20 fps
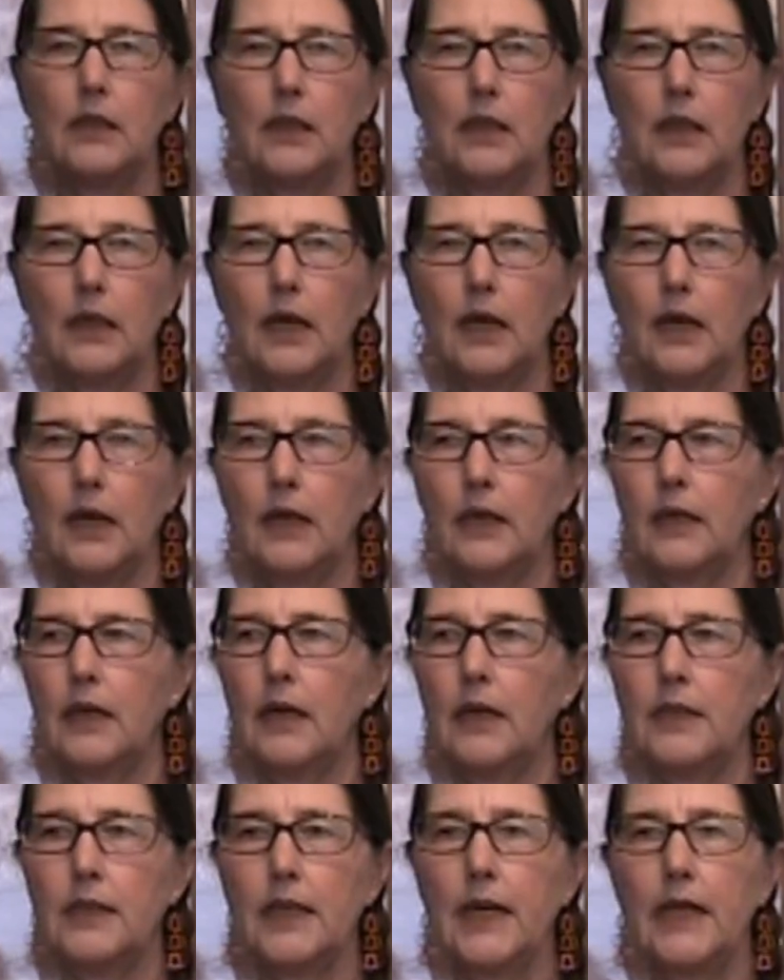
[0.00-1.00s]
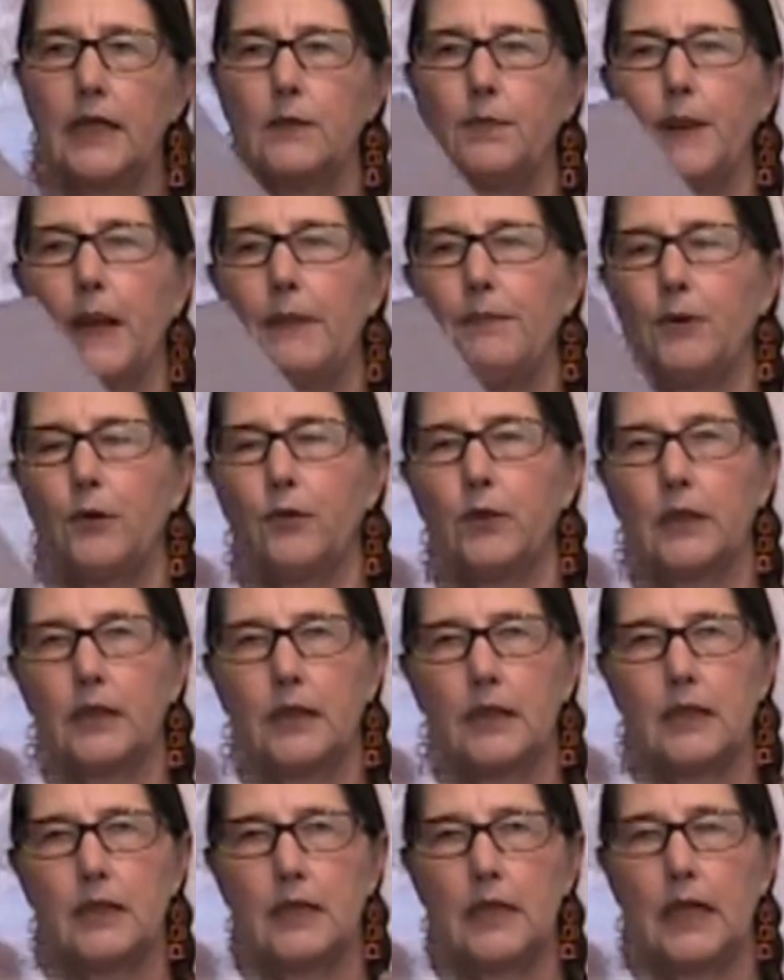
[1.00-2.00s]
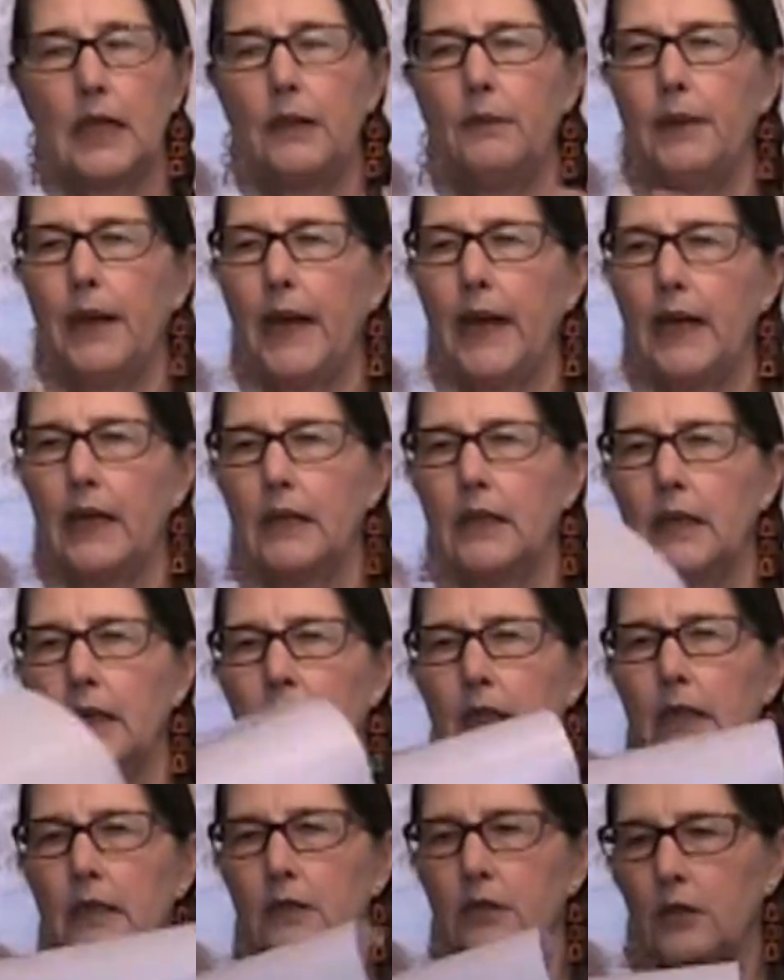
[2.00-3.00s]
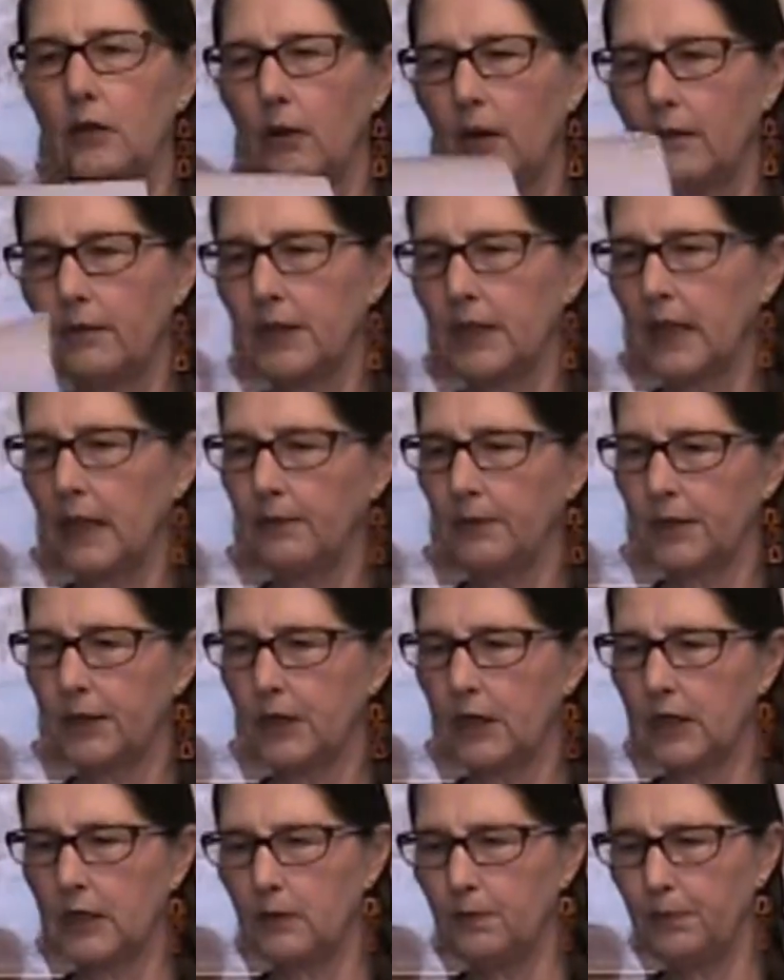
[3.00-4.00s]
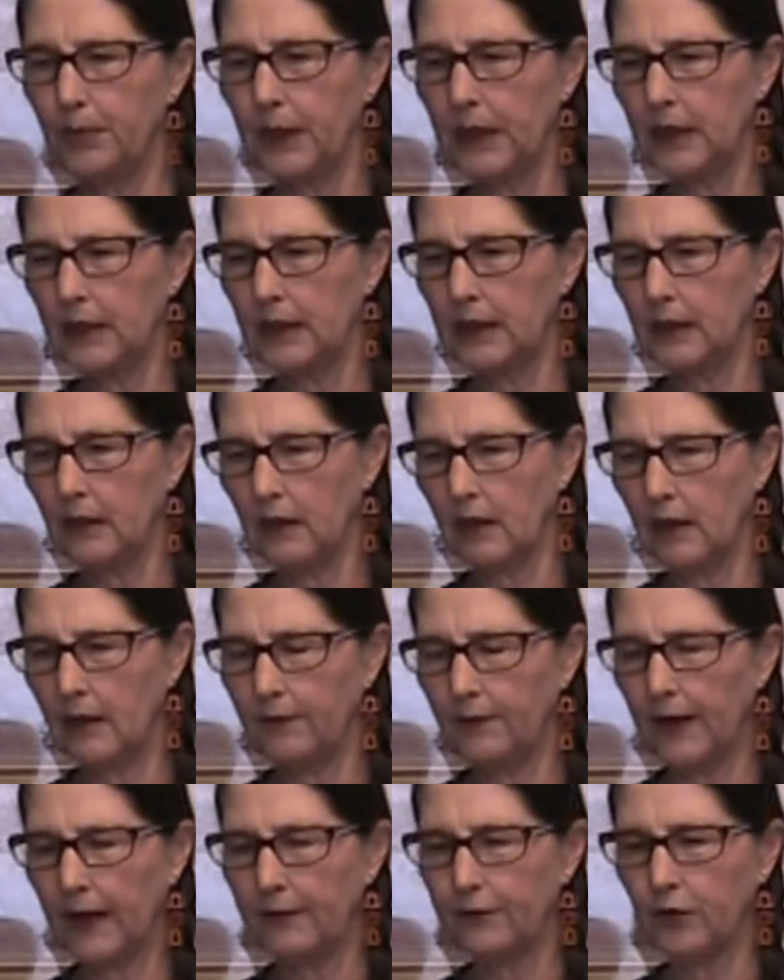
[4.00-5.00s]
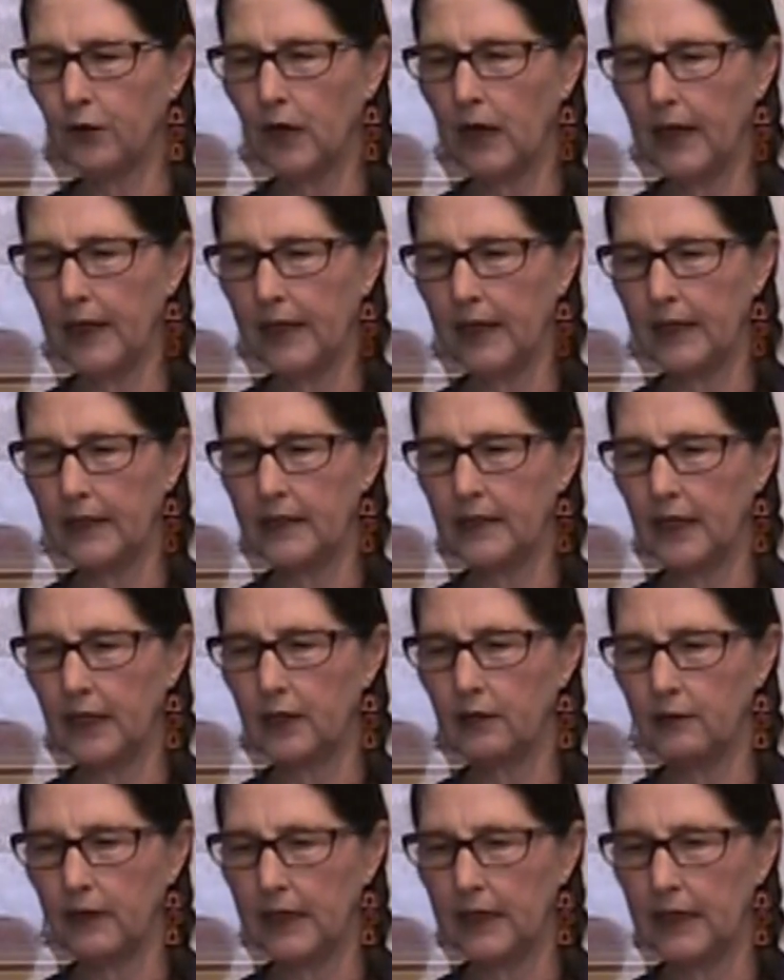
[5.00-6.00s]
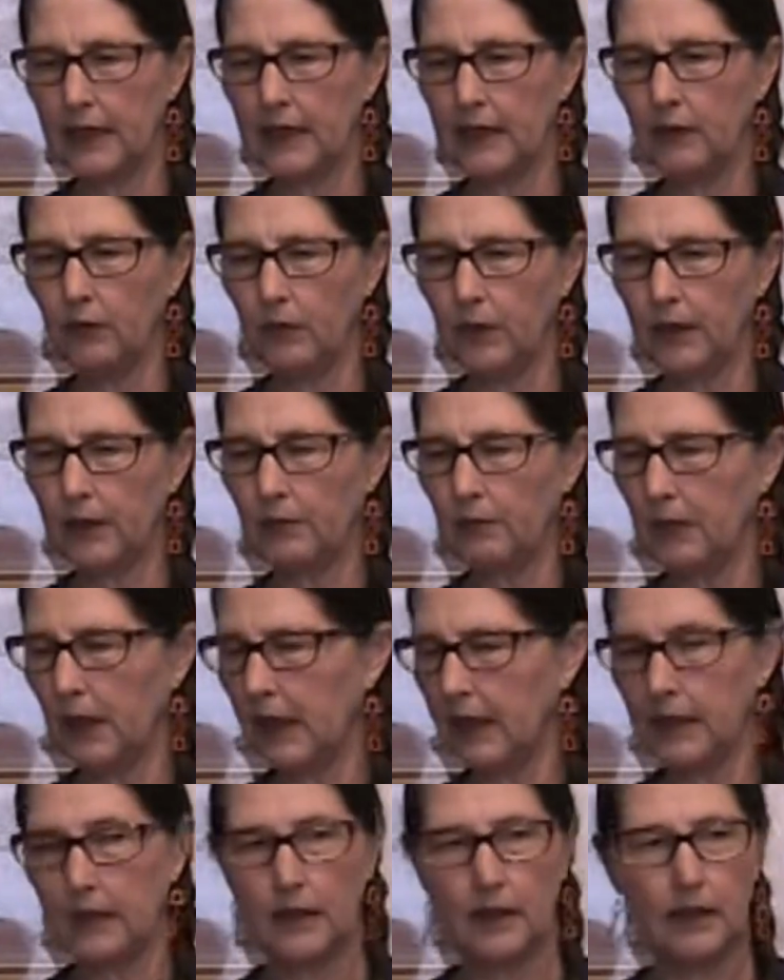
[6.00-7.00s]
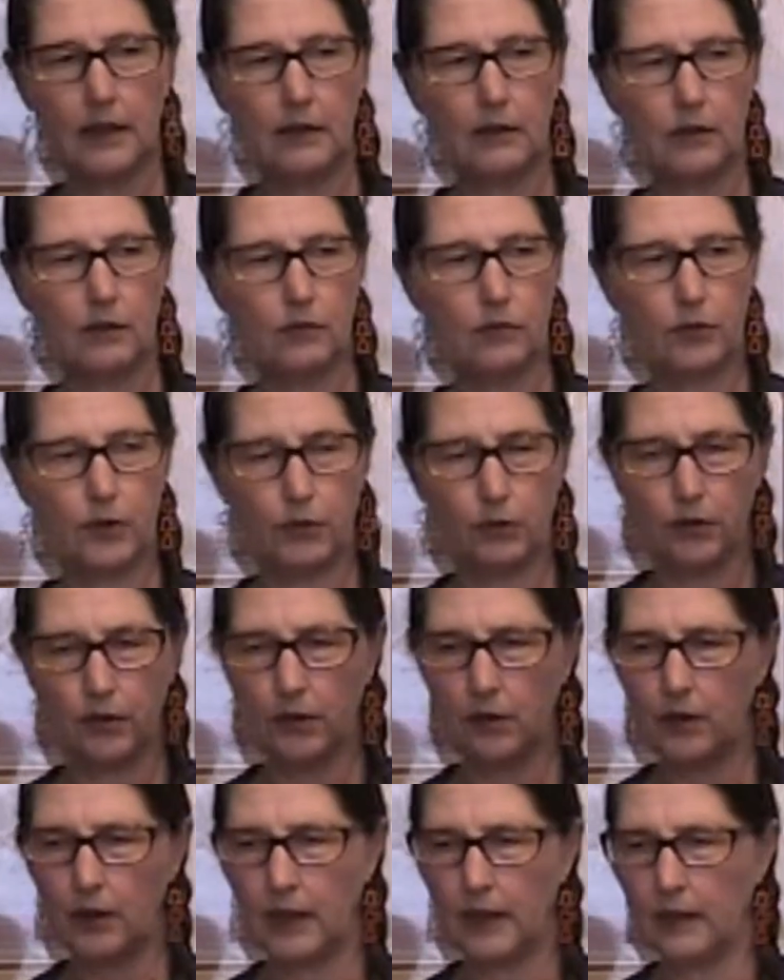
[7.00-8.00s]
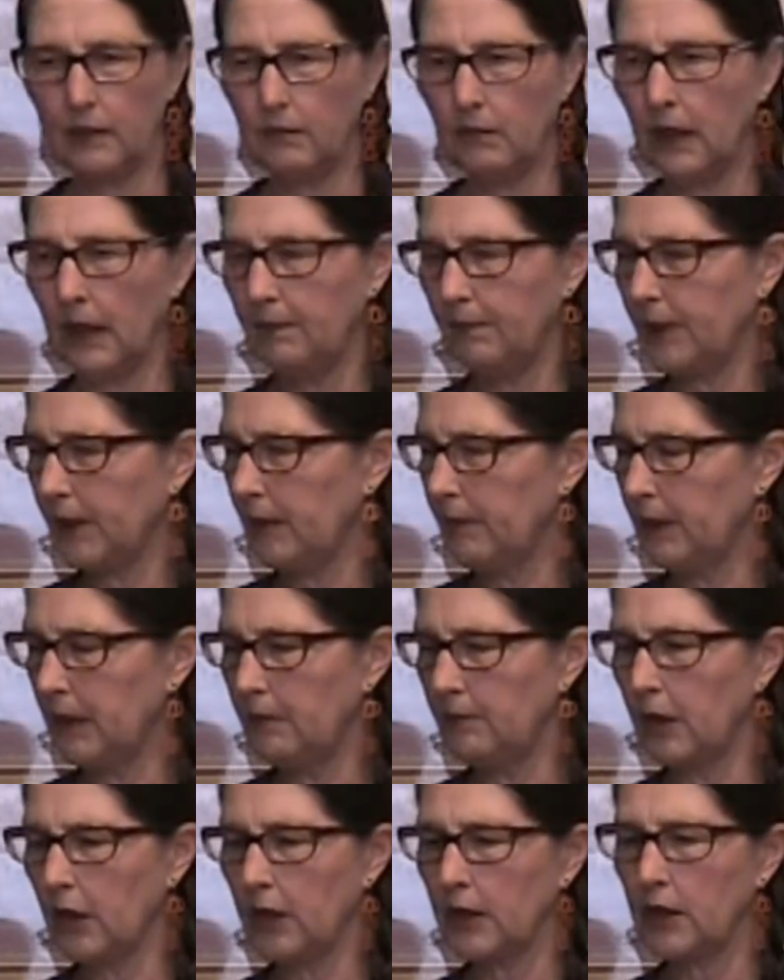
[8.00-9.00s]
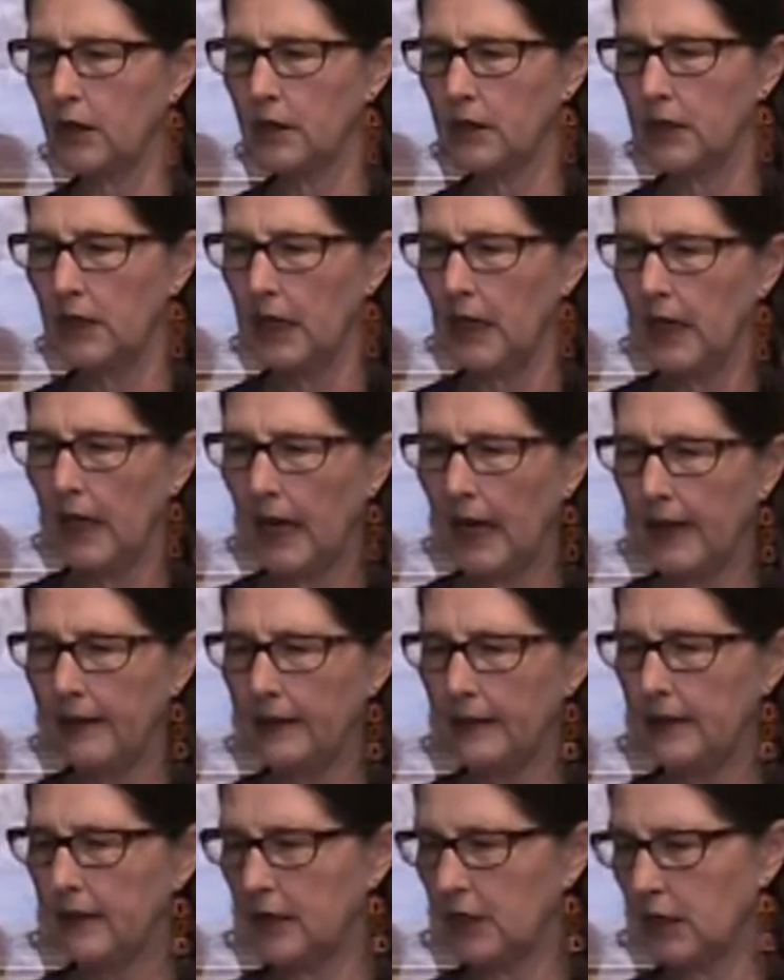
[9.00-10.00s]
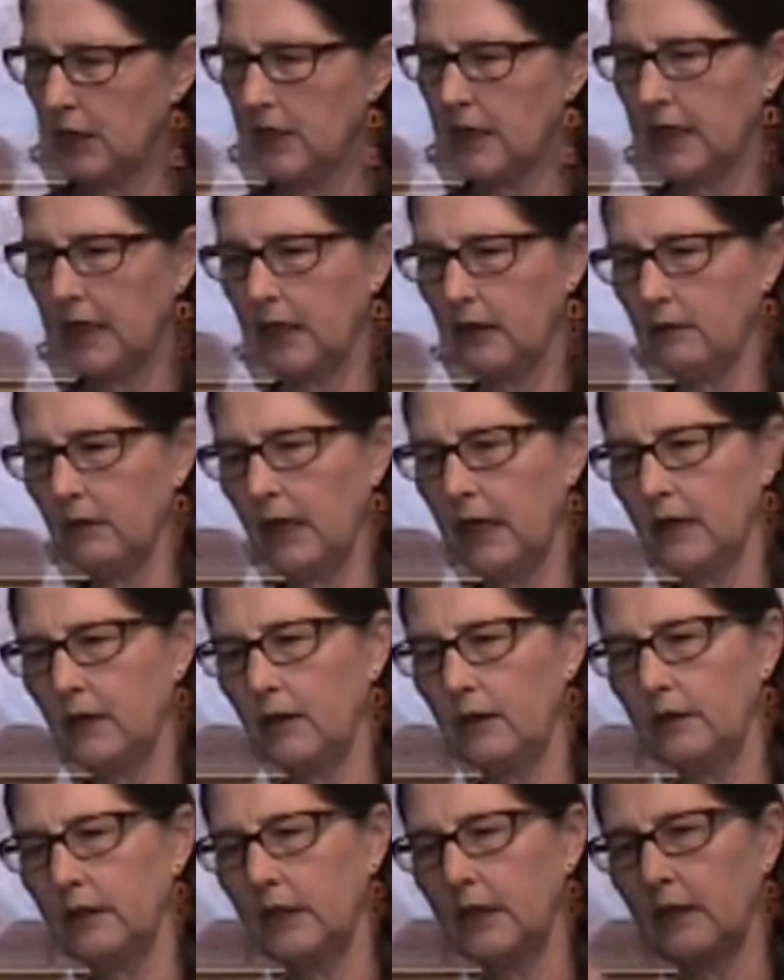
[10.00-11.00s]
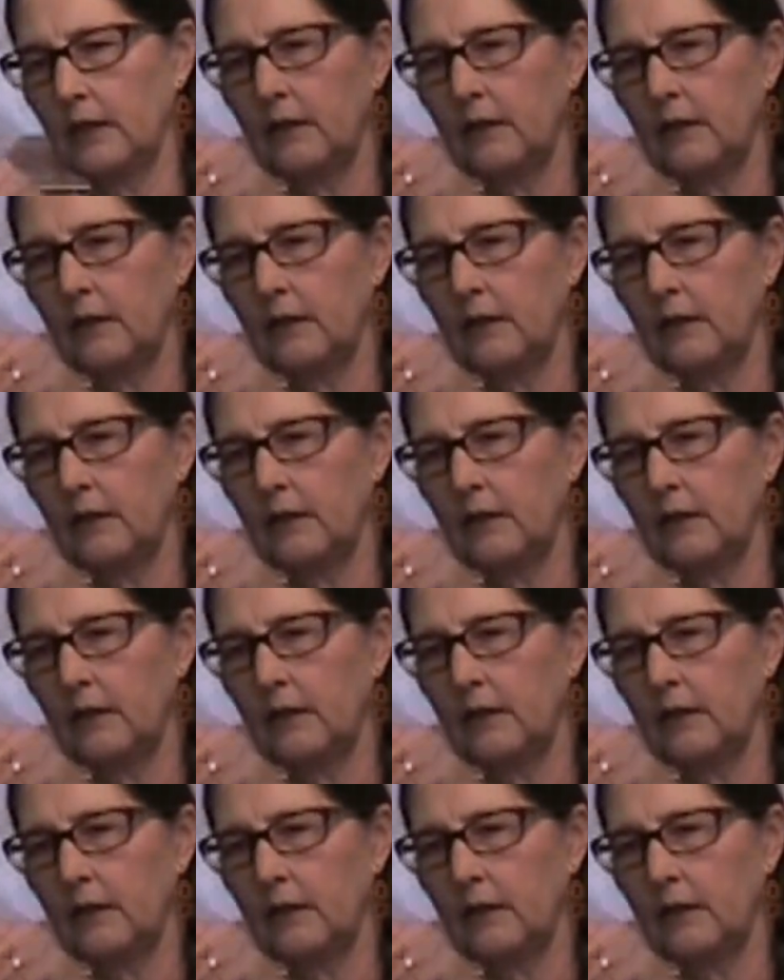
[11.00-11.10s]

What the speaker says: contact paper with the sticky back, so I was able to just peel it off after I had decorated it with my ruler and my permanent markers, and then just stick it right on there.